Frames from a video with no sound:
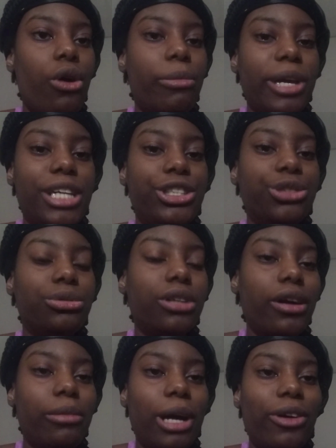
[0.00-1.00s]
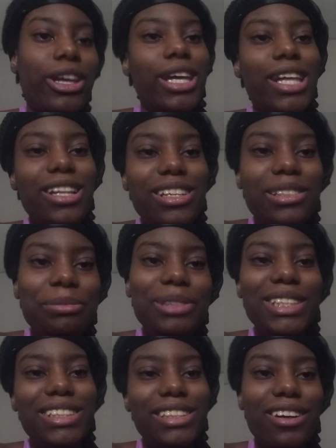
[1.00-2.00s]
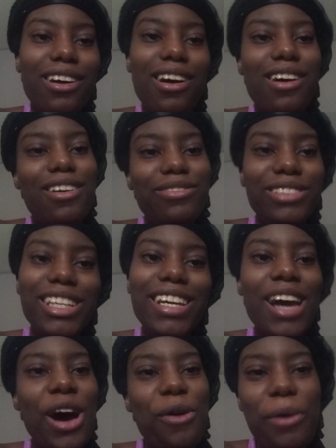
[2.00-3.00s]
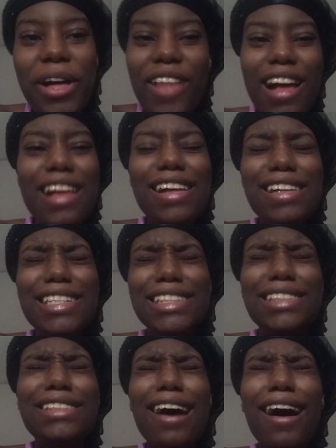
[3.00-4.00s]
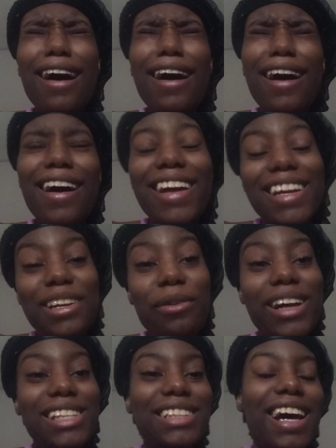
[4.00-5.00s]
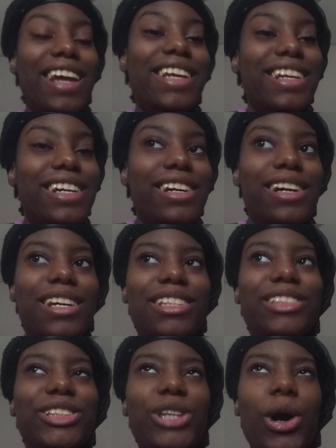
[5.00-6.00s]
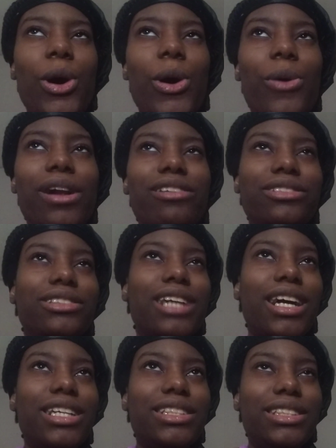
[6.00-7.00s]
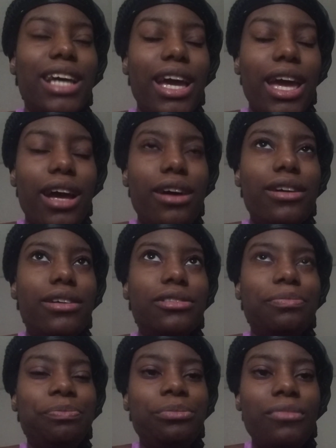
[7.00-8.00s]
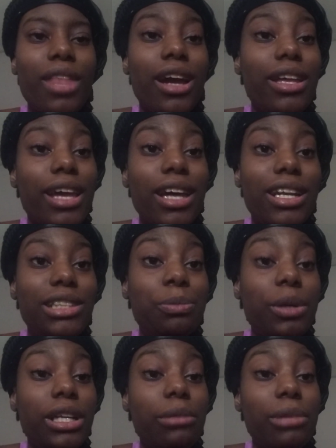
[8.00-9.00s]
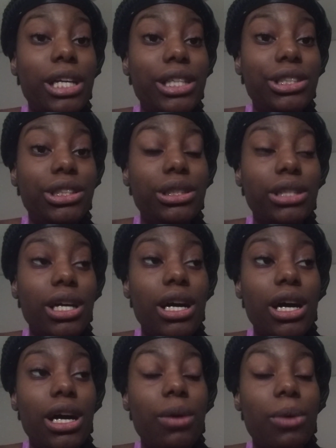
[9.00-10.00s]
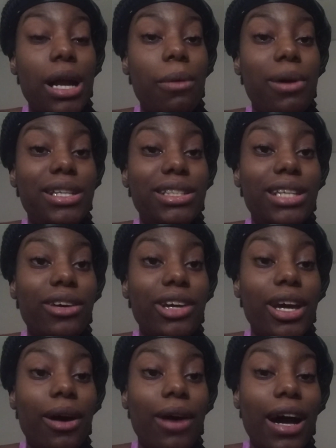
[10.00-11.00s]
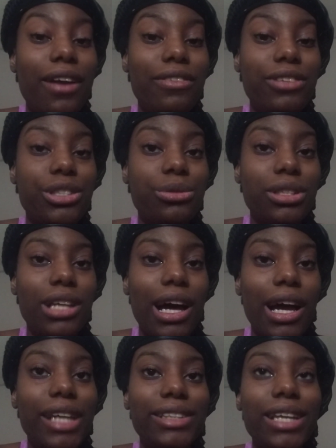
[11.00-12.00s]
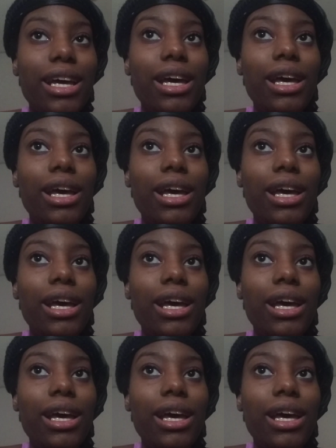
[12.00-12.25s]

Or because you thought about killing me softly with his soft. Anyways, yeah. So, what else was I gonna say? Yeah, that's pretty much what I wanted to tell y'all, how to visualize.